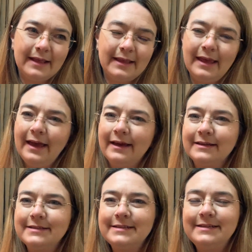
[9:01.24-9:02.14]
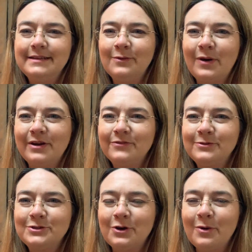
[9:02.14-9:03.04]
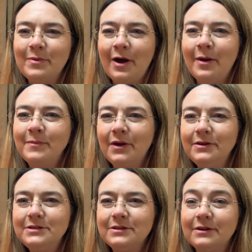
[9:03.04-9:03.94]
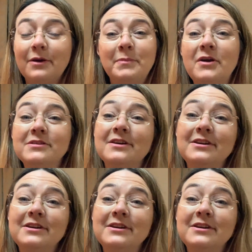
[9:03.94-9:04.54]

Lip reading: yeah, she did a wonderful job. I'm going to, because I